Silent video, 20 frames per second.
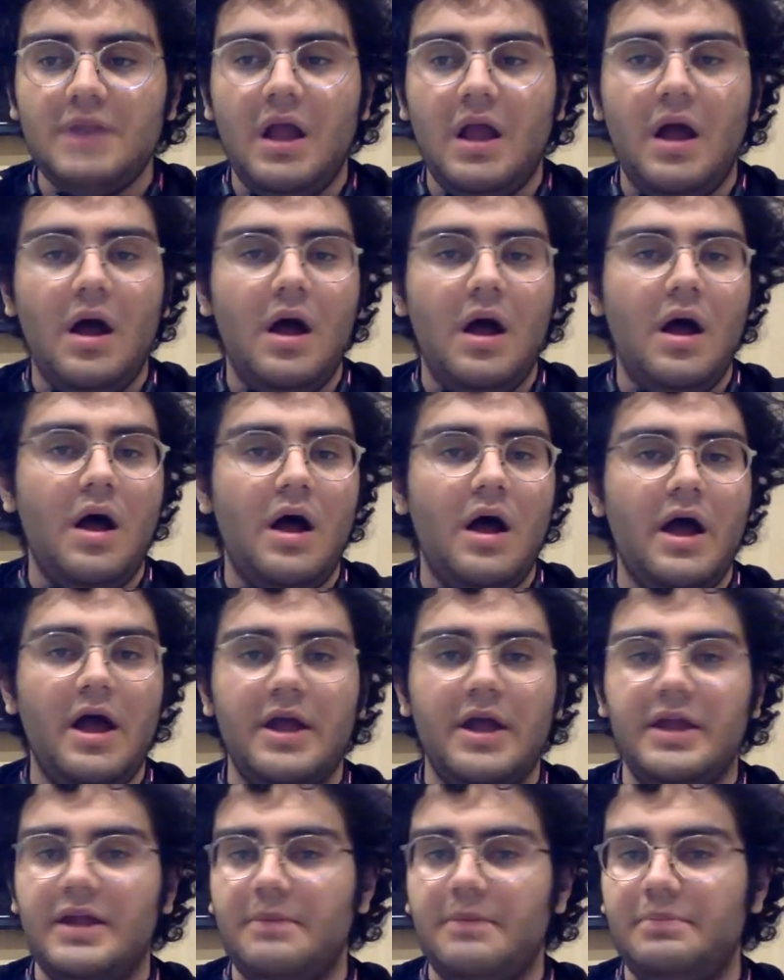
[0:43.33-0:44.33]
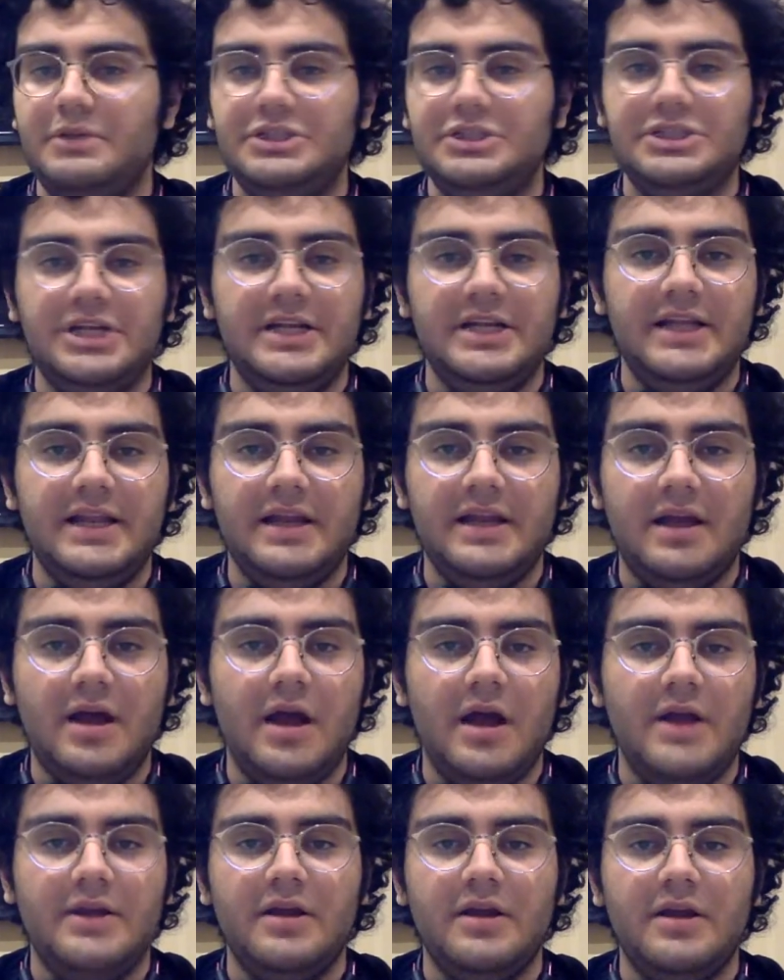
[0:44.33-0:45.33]
I appreciate any
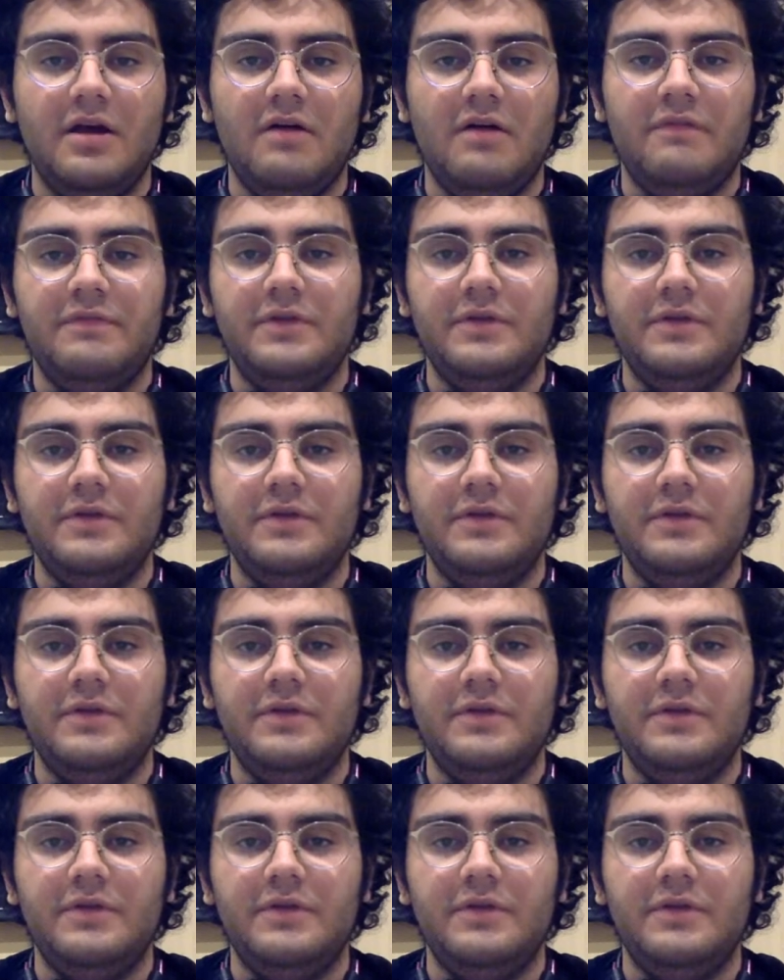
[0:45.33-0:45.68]
kind of,